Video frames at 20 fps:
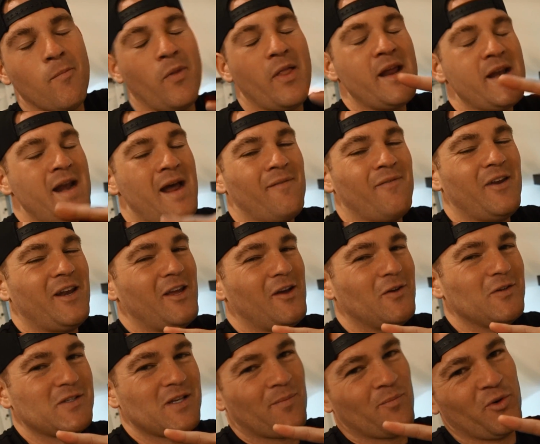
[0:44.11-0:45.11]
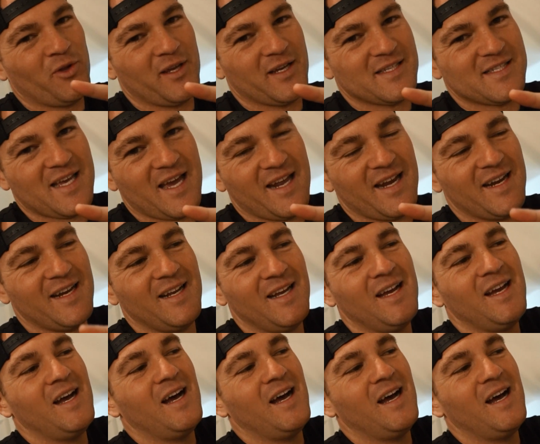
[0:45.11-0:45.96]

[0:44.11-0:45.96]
Late in that video, so I'm really excited.